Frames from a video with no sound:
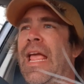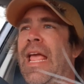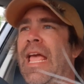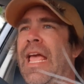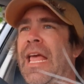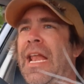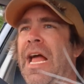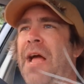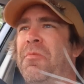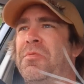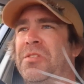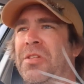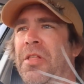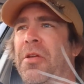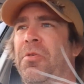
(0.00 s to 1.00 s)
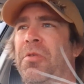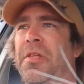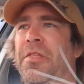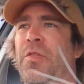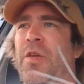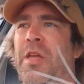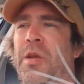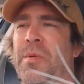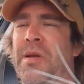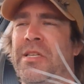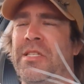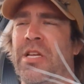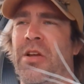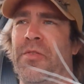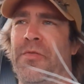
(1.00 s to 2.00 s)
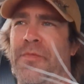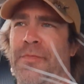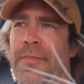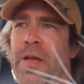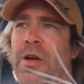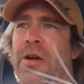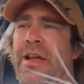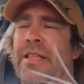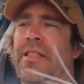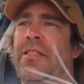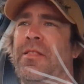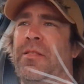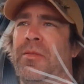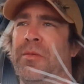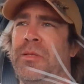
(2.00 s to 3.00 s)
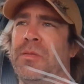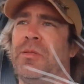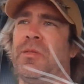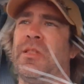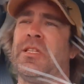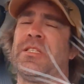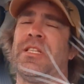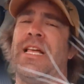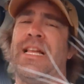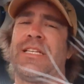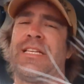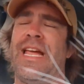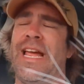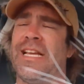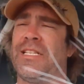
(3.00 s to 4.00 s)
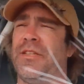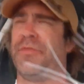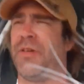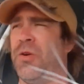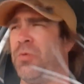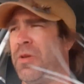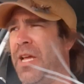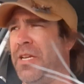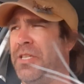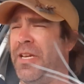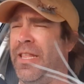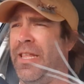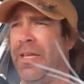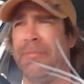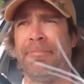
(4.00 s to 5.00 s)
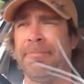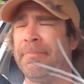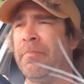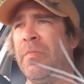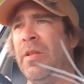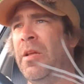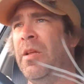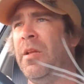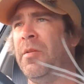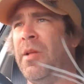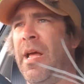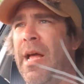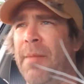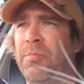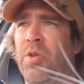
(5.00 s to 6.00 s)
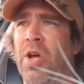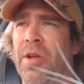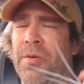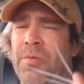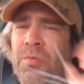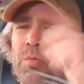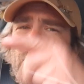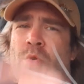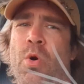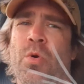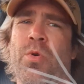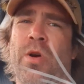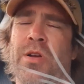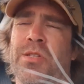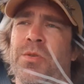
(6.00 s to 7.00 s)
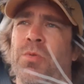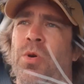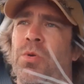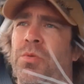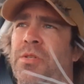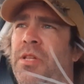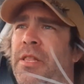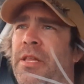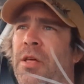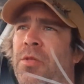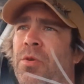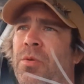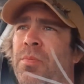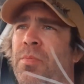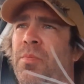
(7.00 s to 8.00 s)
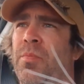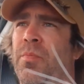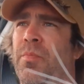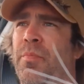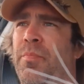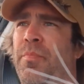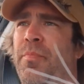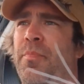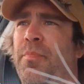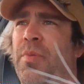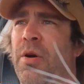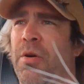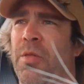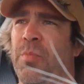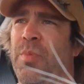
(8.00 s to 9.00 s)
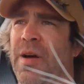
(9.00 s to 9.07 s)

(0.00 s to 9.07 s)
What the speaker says: And I was literally thinking to myself, all right, this last cast, if I don't catch anything, I'm done. We'll go across the road to the other part of the